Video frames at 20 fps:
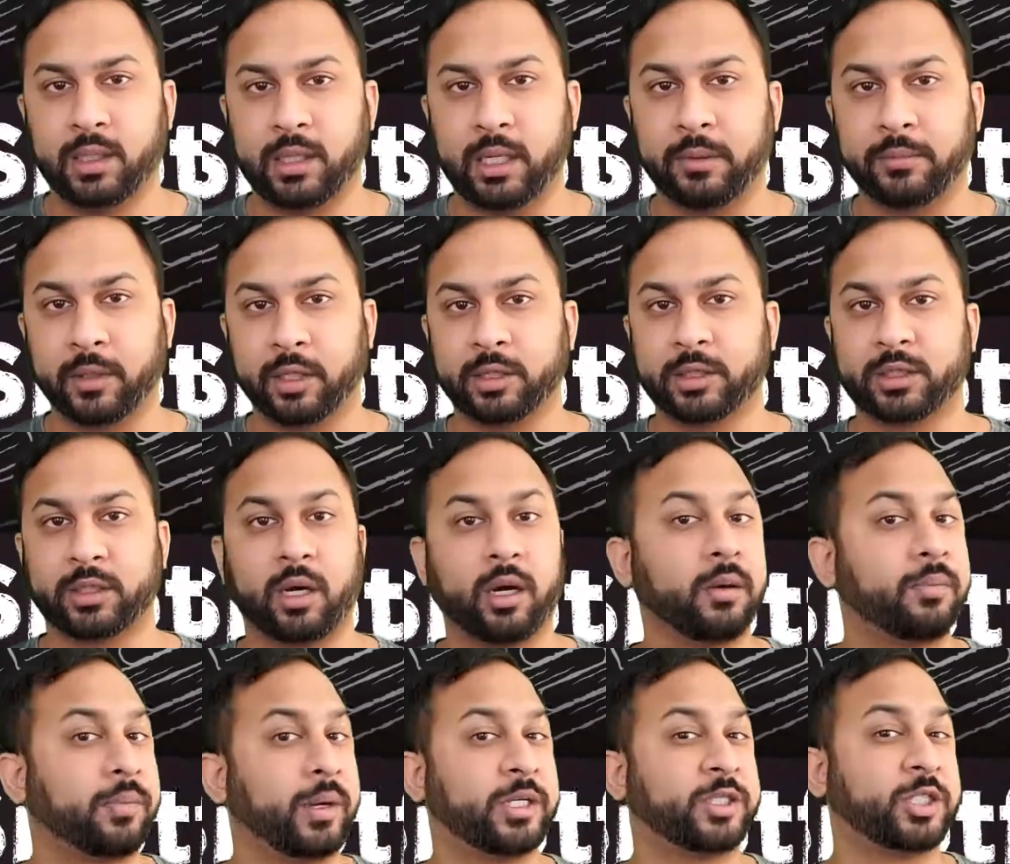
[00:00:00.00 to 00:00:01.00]
Now I'm going to
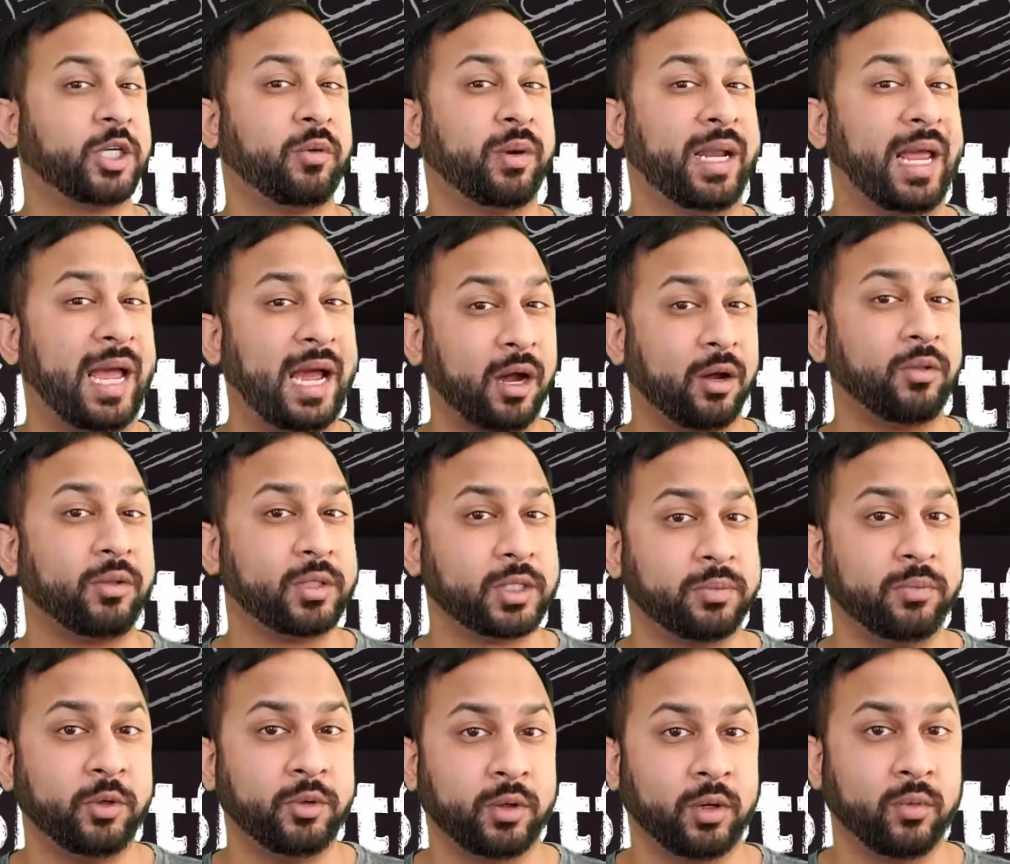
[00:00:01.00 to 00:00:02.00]
start by showing how the
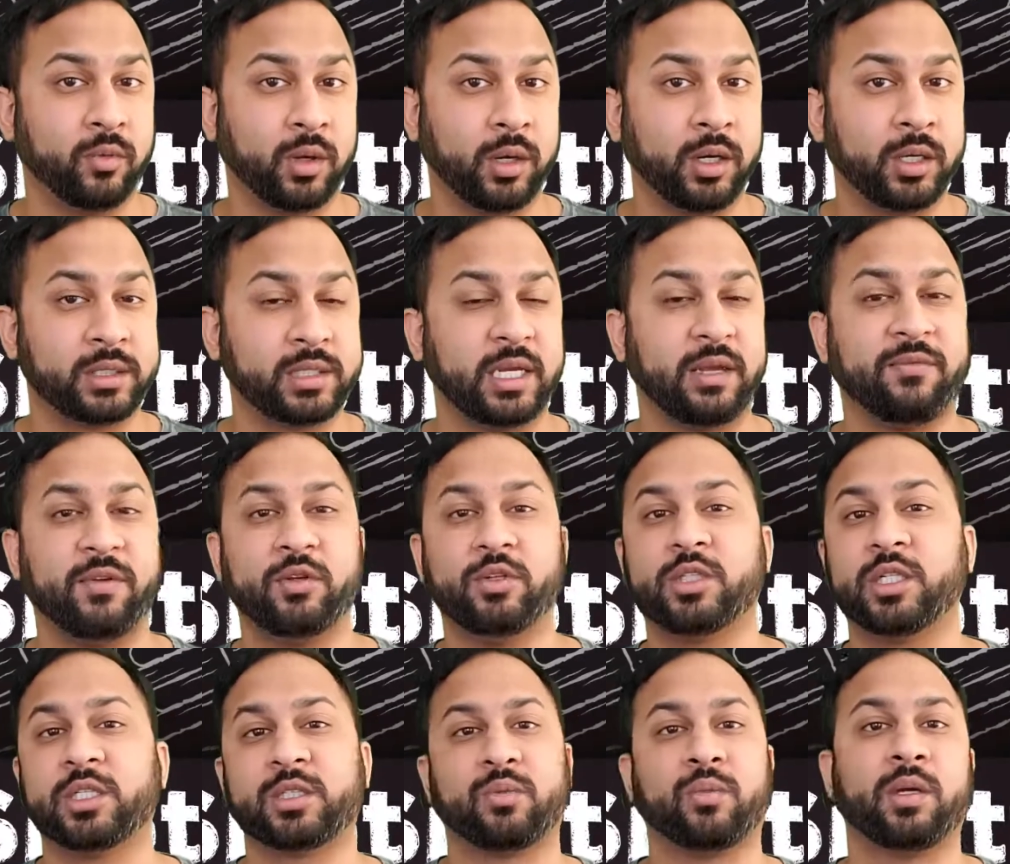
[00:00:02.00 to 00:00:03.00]
smoother works. If you
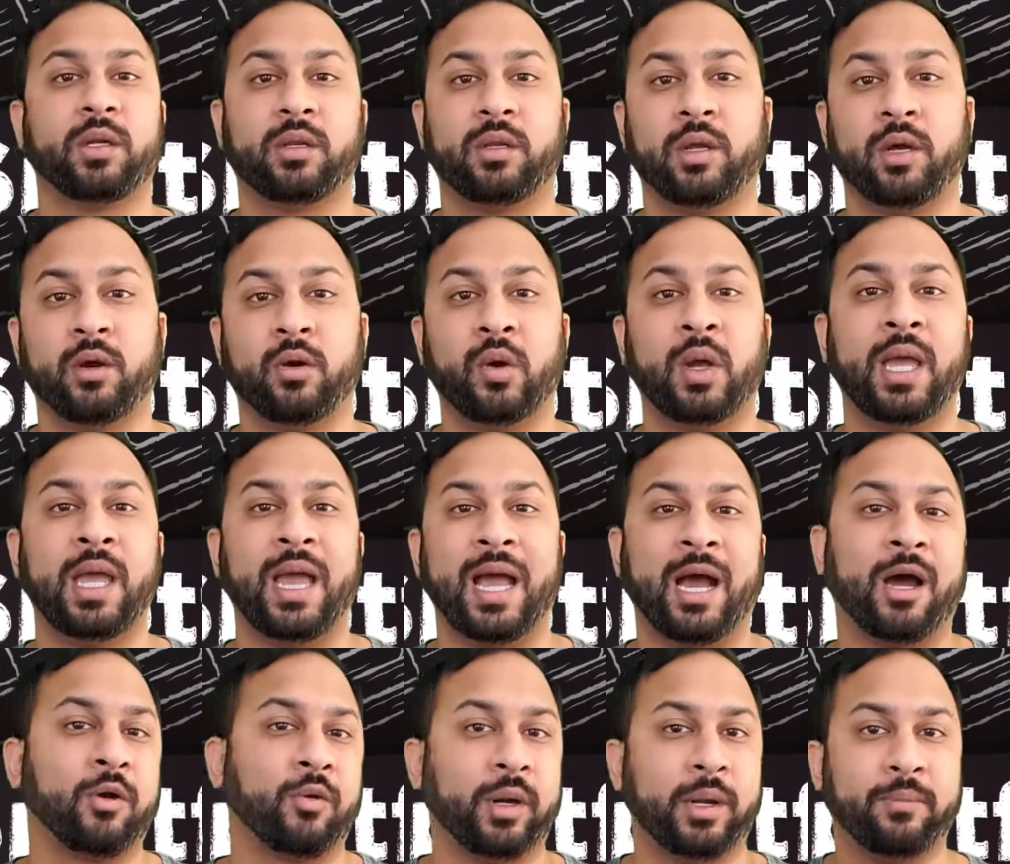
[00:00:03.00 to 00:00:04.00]
just want to know
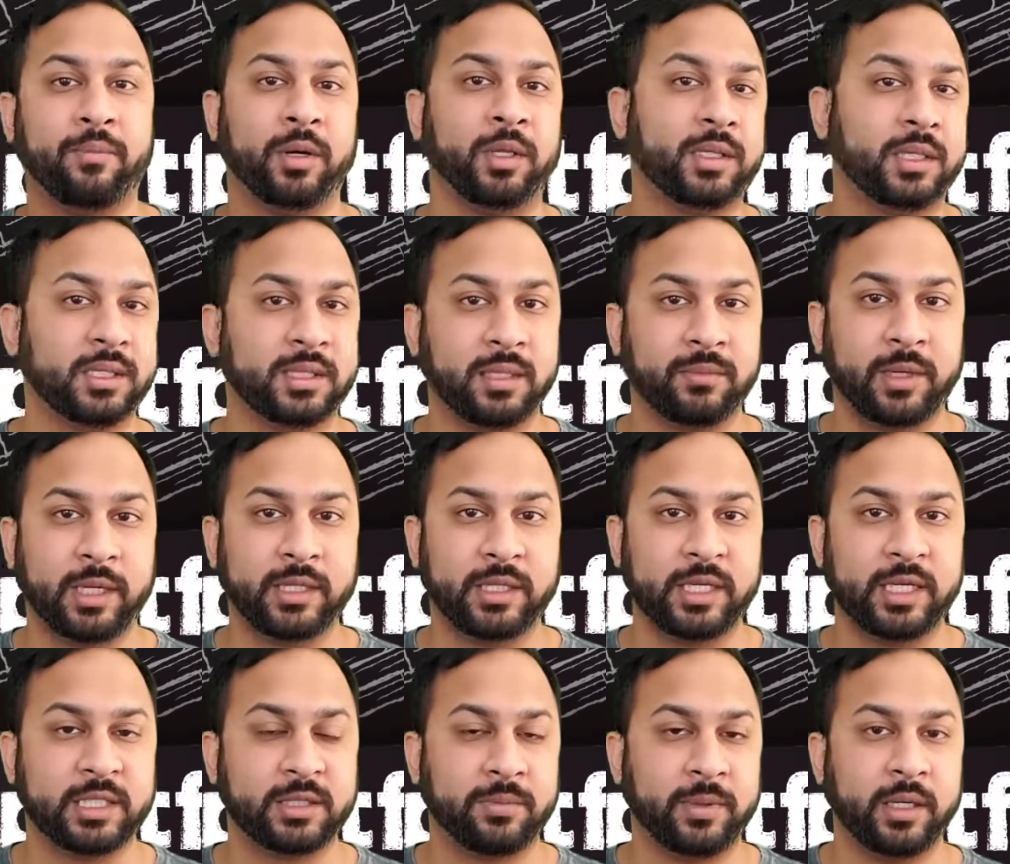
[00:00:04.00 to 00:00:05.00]
how do I put this in my
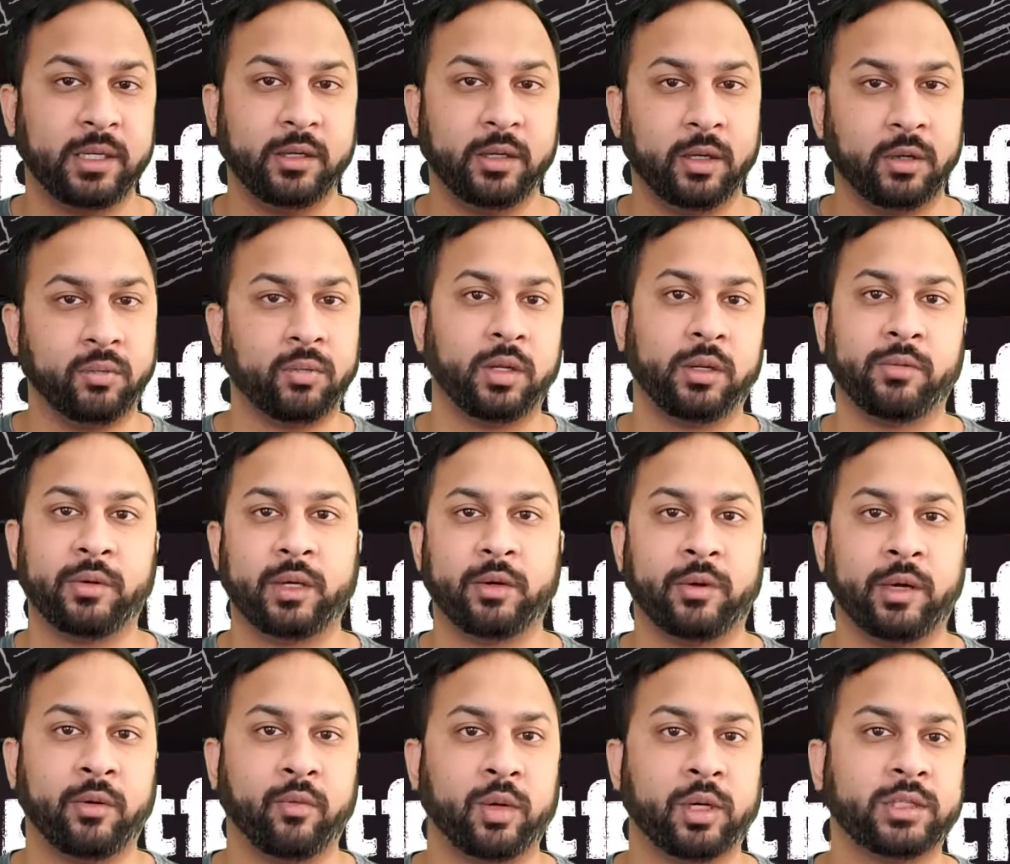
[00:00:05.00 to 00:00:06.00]
DXP, you don't really want to know
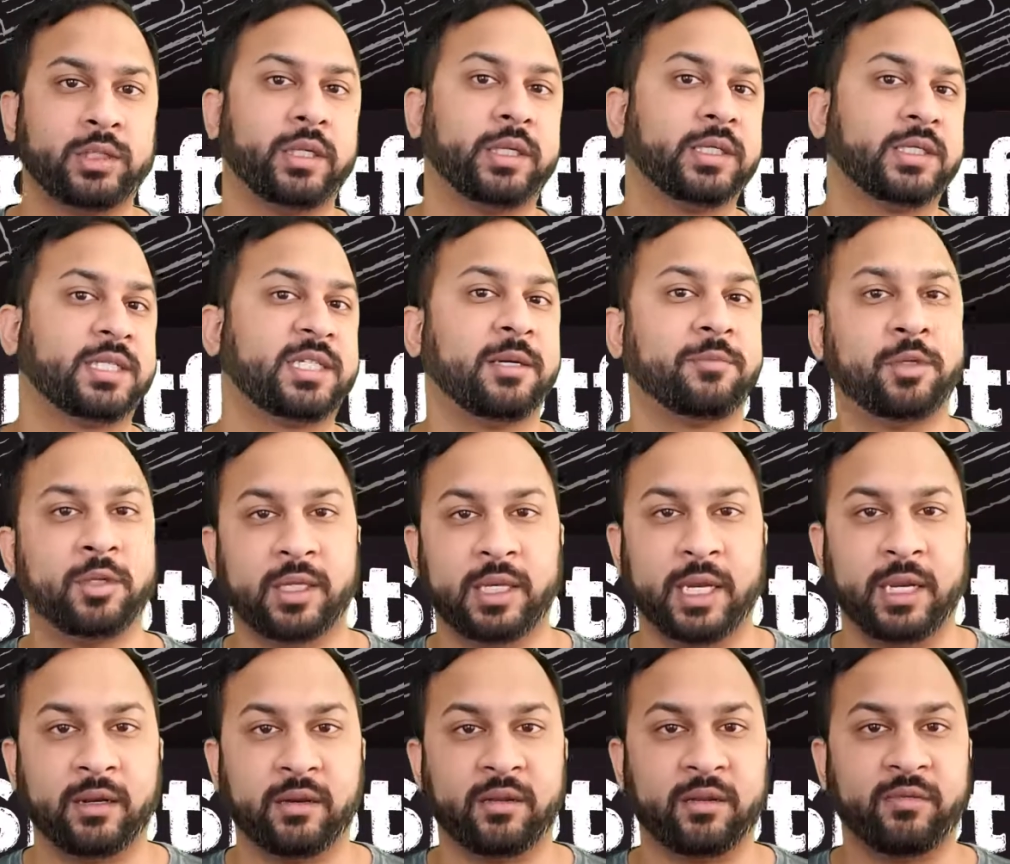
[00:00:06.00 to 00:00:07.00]
how it works, you can skip to the
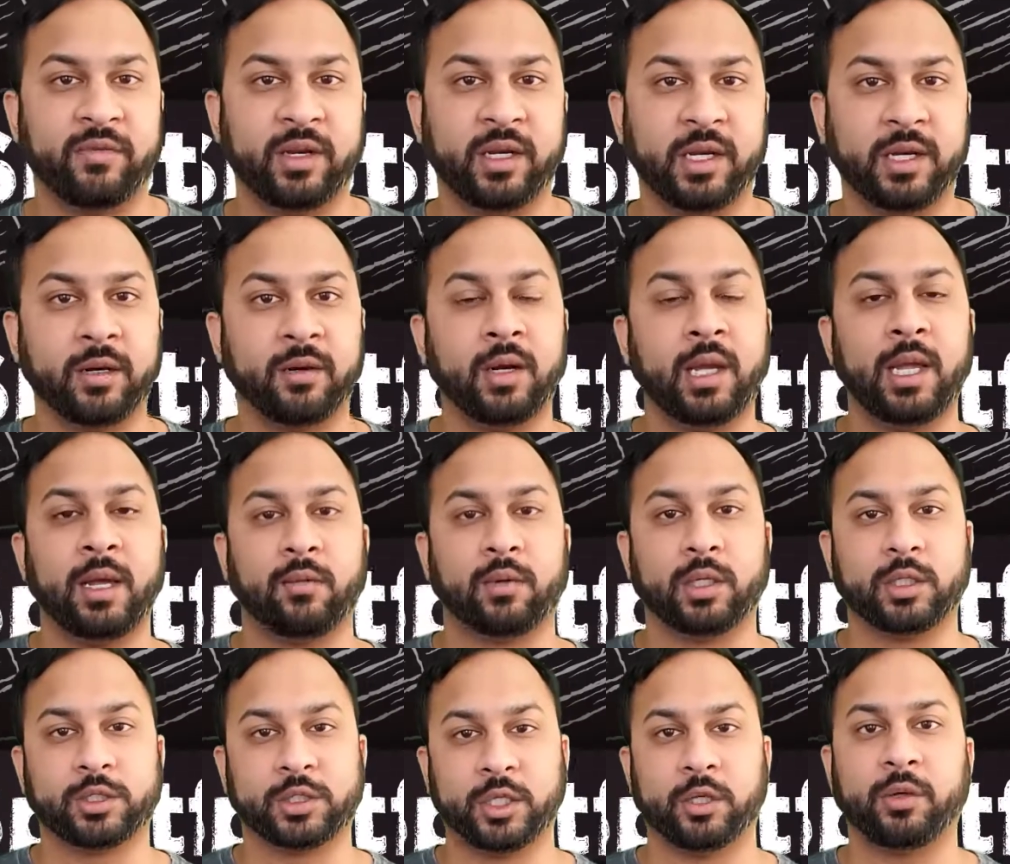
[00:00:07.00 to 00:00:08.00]
end of the video where I'll
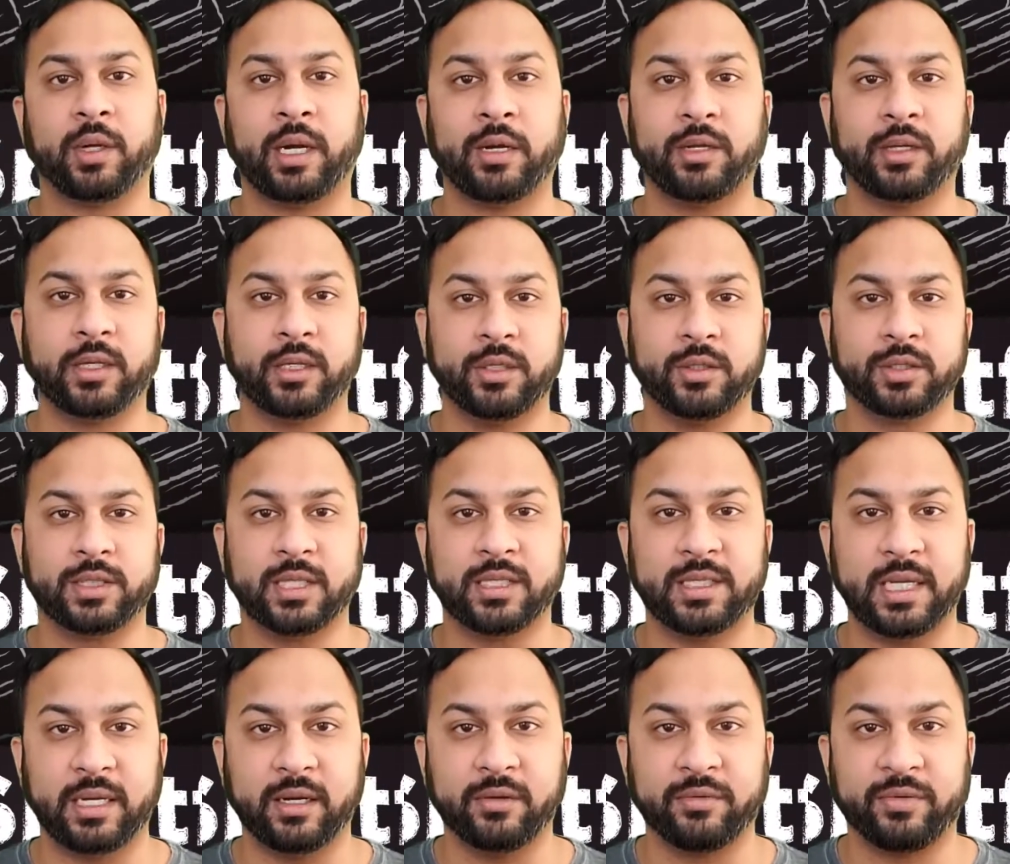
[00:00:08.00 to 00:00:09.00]
show how you can use the
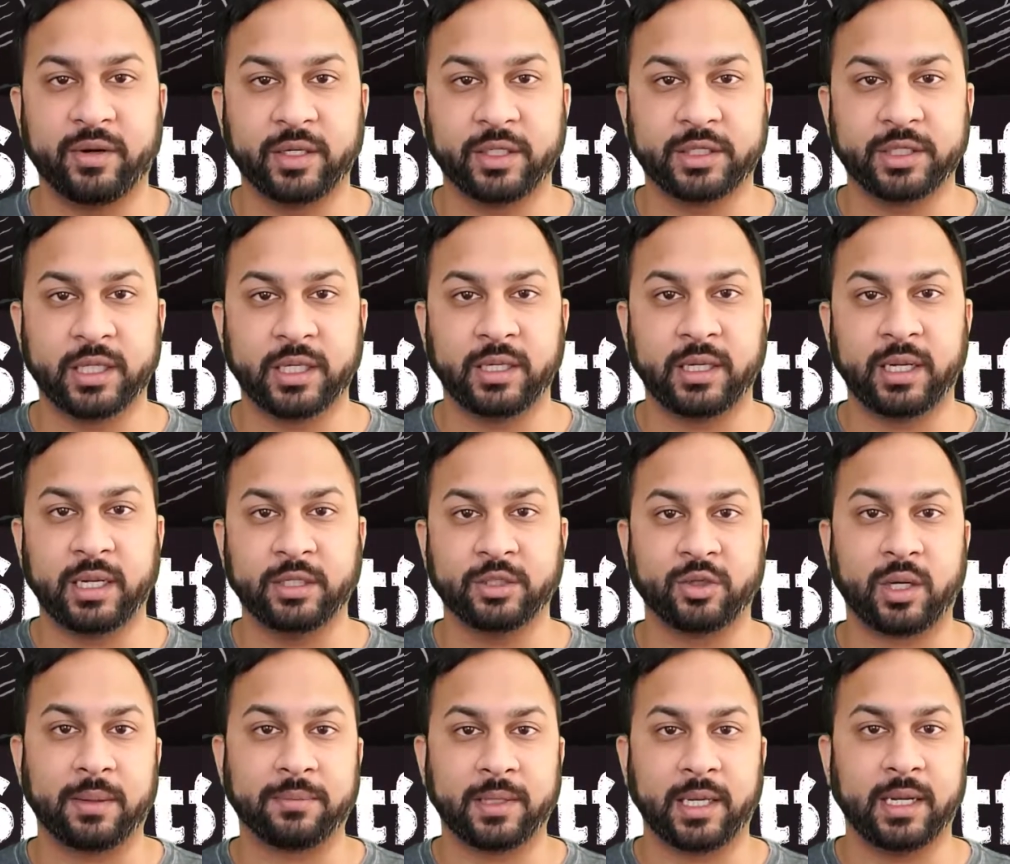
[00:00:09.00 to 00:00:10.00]
data function and
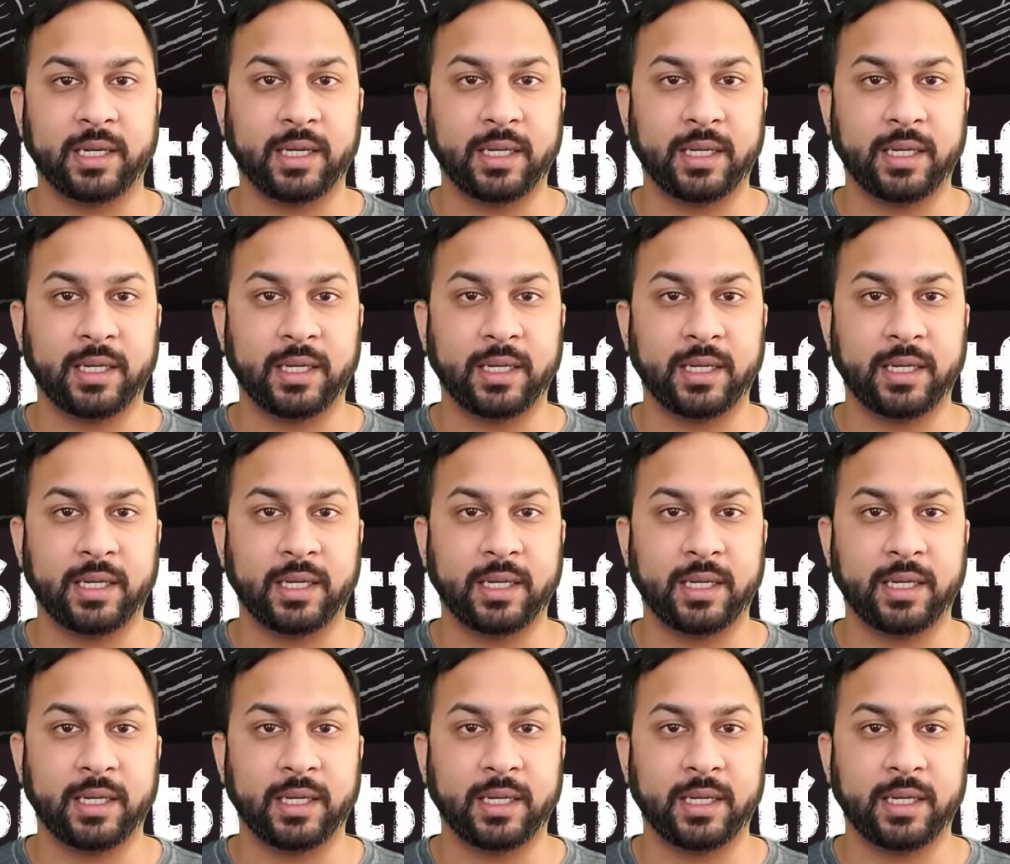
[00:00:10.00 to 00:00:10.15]
drop that